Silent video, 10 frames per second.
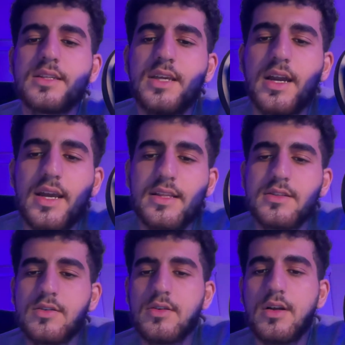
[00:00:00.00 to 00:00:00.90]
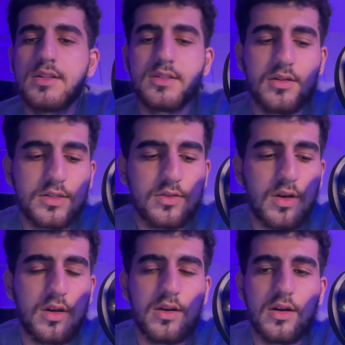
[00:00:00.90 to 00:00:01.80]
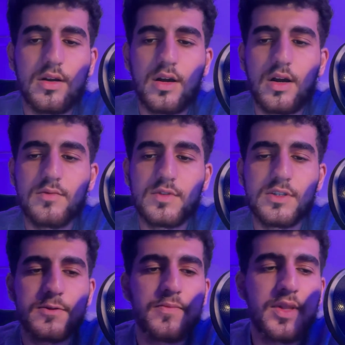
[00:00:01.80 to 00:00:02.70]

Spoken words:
Editorial is also out.